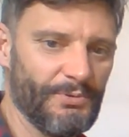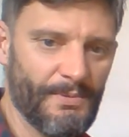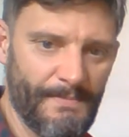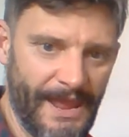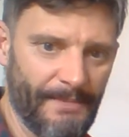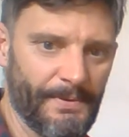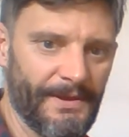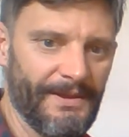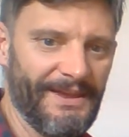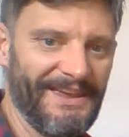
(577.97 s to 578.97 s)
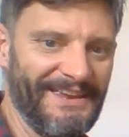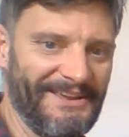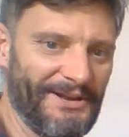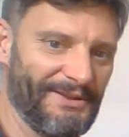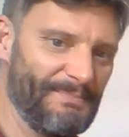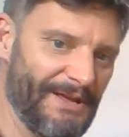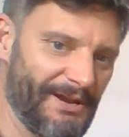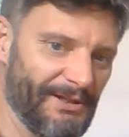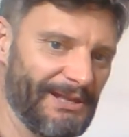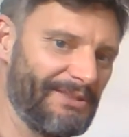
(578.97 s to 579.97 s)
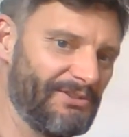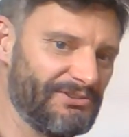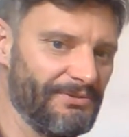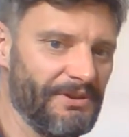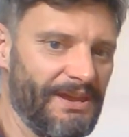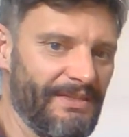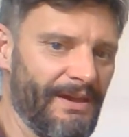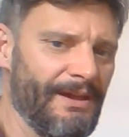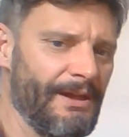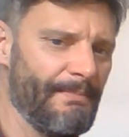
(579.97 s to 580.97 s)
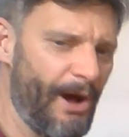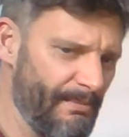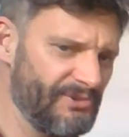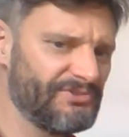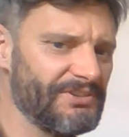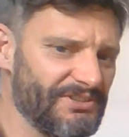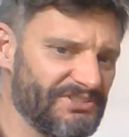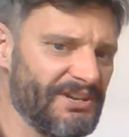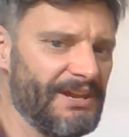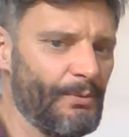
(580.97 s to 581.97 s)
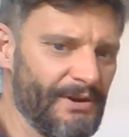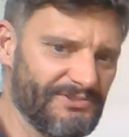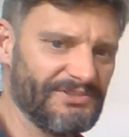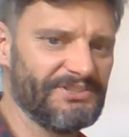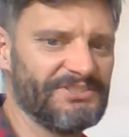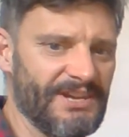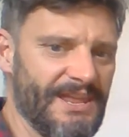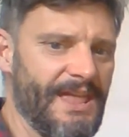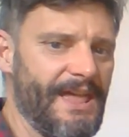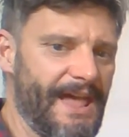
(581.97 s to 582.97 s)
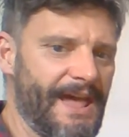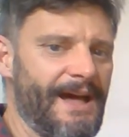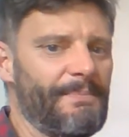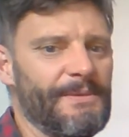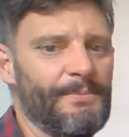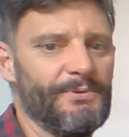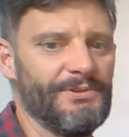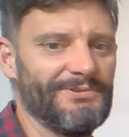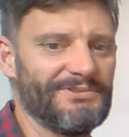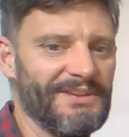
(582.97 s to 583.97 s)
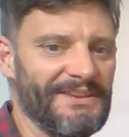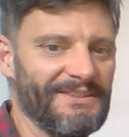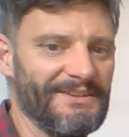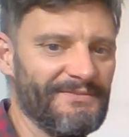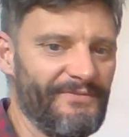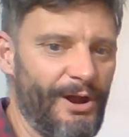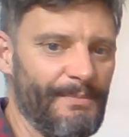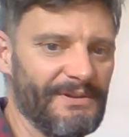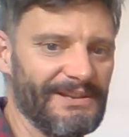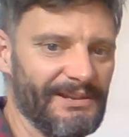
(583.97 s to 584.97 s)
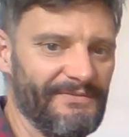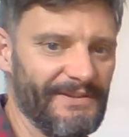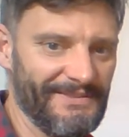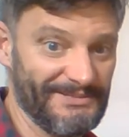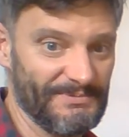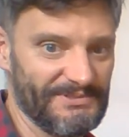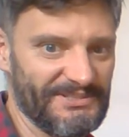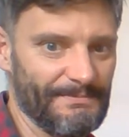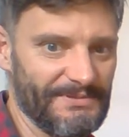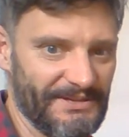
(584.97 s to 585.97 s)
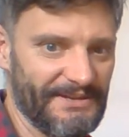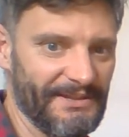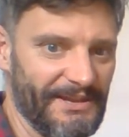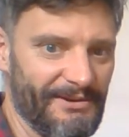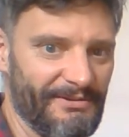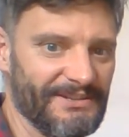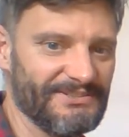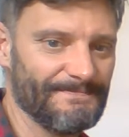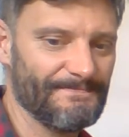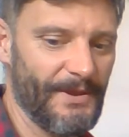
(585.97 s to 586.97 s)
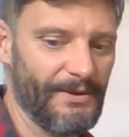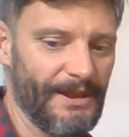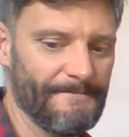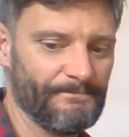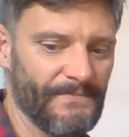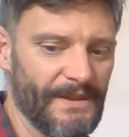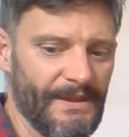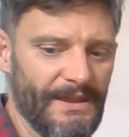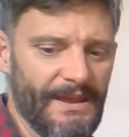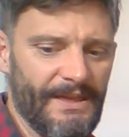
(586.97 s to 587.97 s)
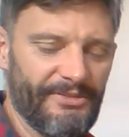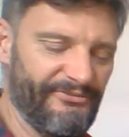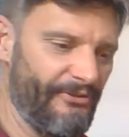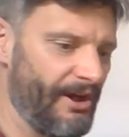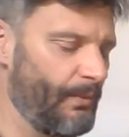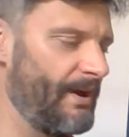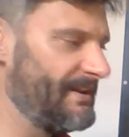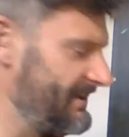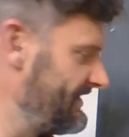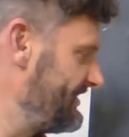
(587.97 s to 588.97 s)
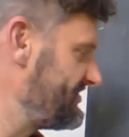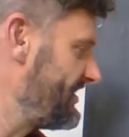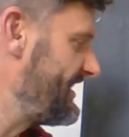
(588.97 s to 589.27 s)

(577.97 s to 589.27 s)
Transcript: map and kind of be able to link the two together. But we're interested to see how people use the environment to live in these particular areas. Okay. The final one is an